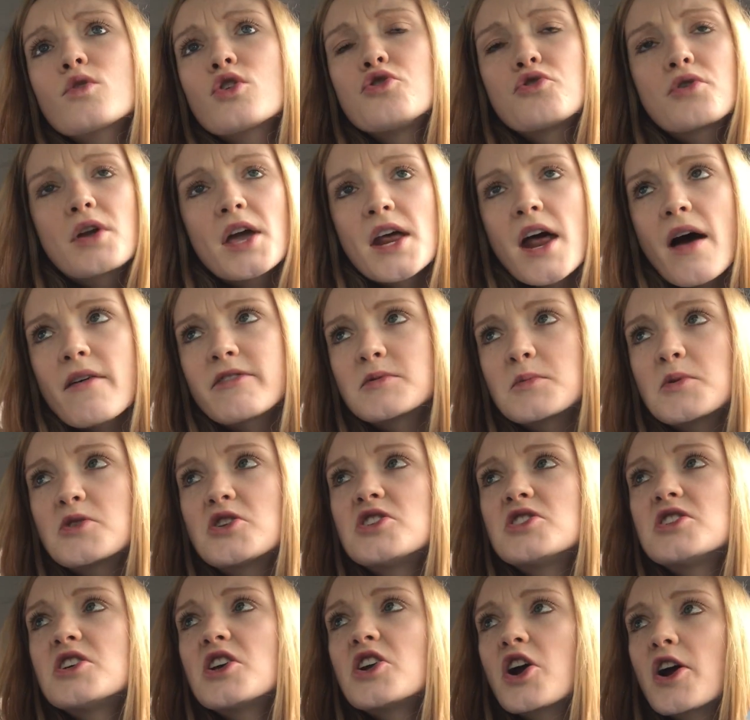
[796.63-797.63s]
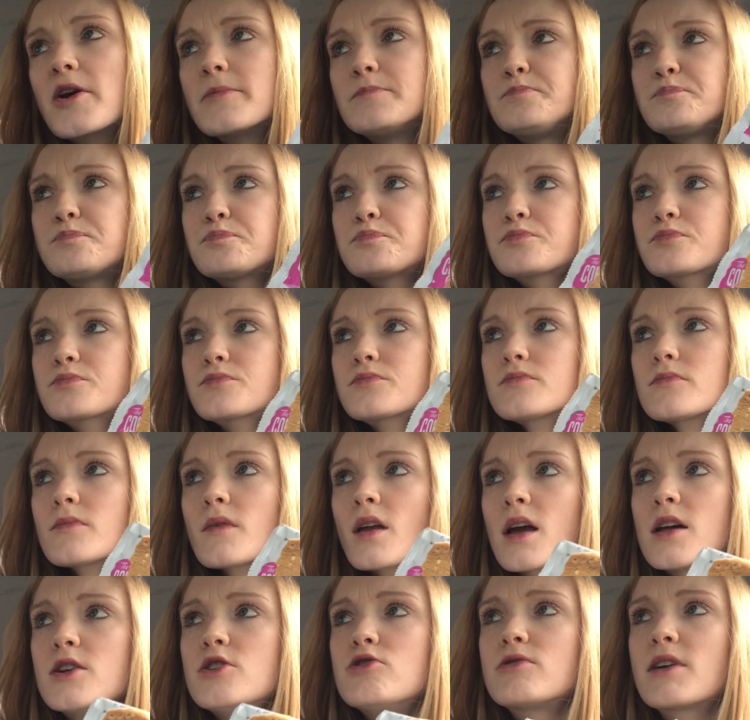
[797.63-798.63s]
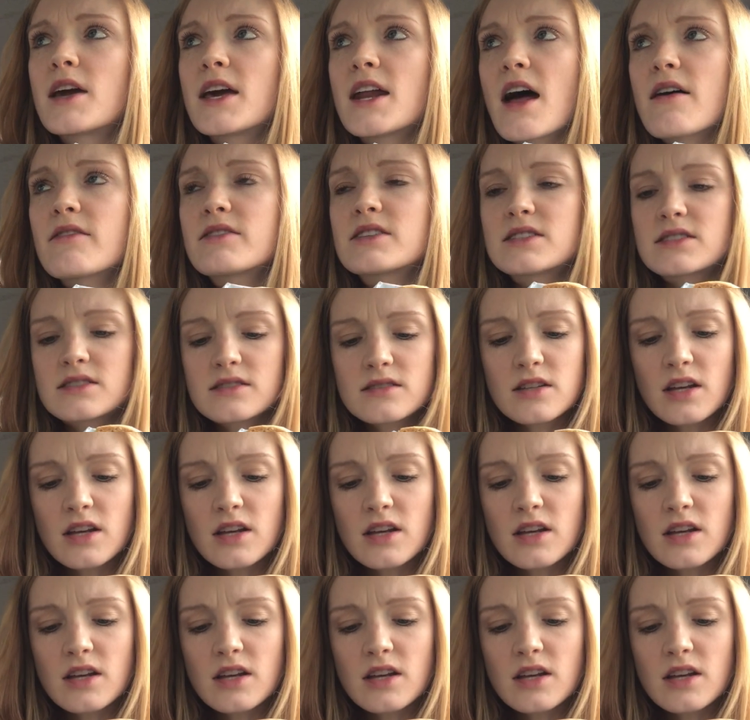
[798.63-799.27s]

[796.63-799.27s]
You can't have as much at dinner, and you can't have